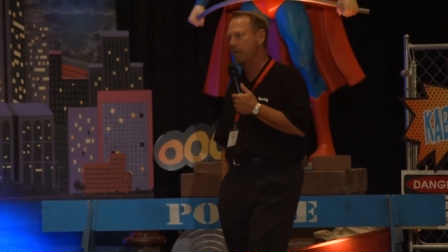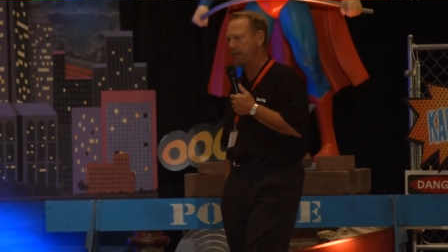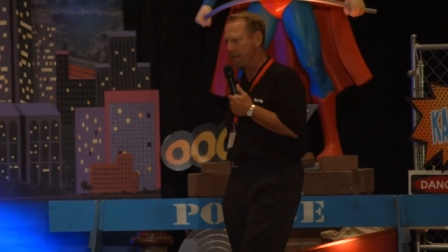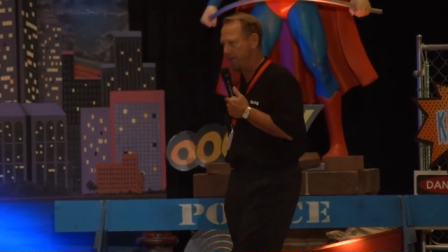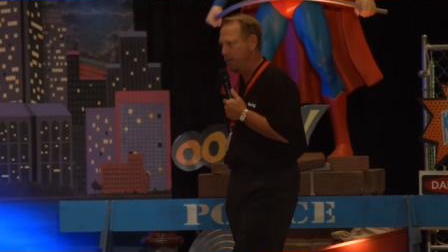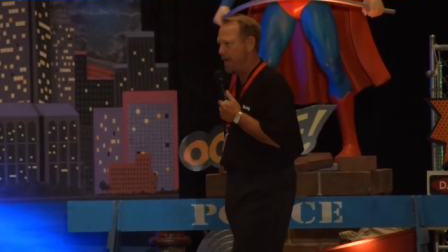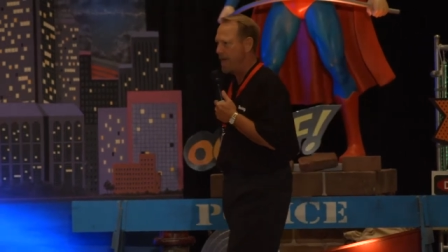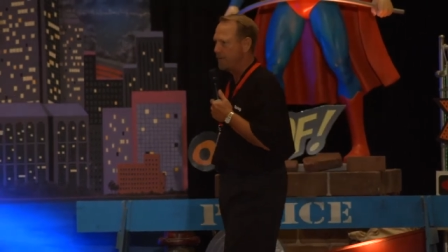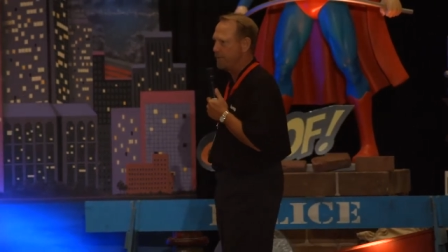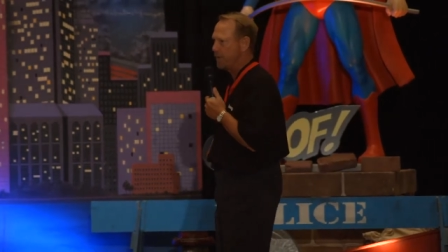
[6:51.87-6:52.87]
But they flew
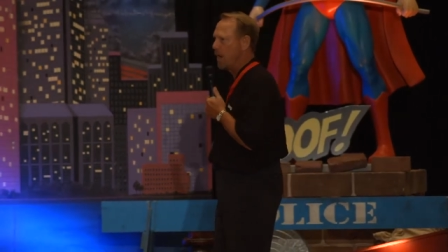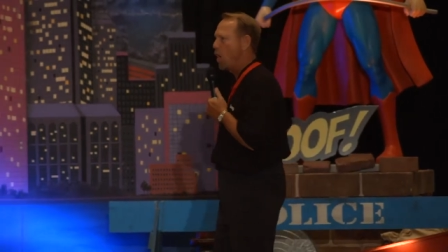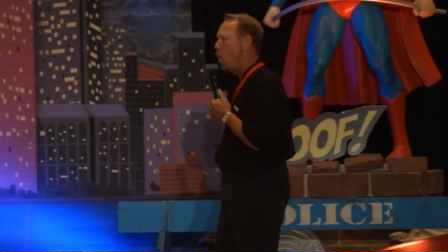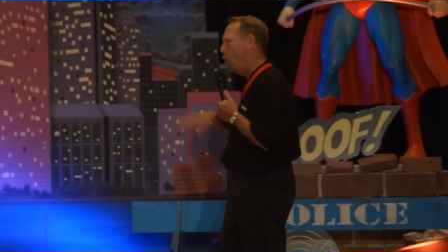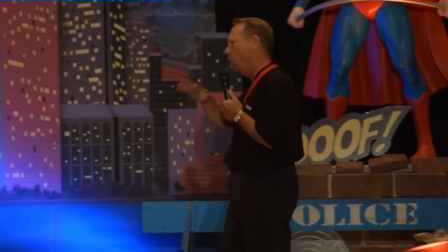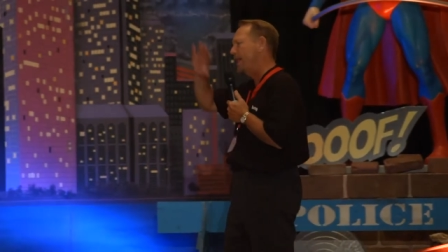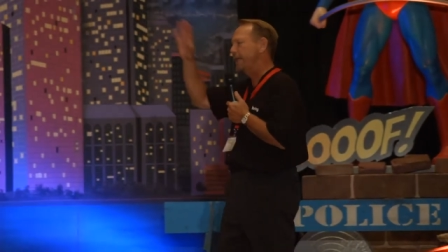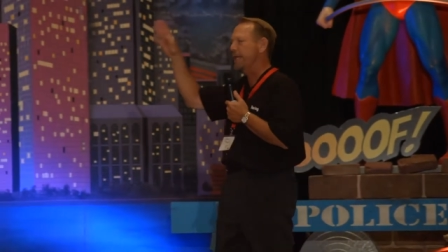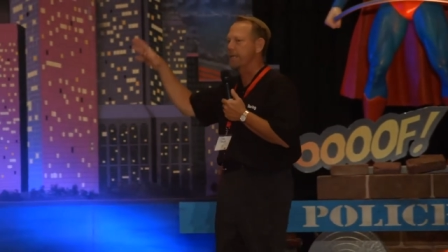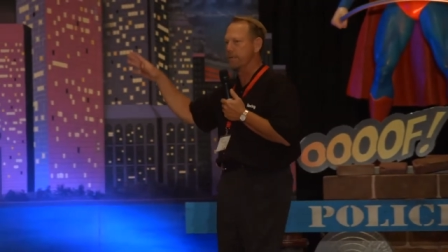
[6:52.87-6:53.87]
down for a whole
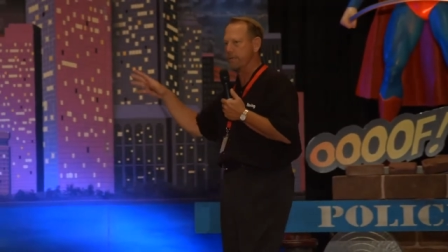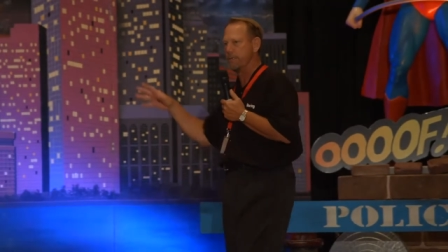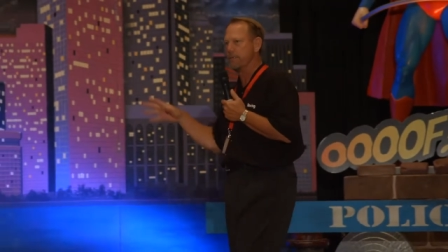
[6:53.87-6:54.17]
weekend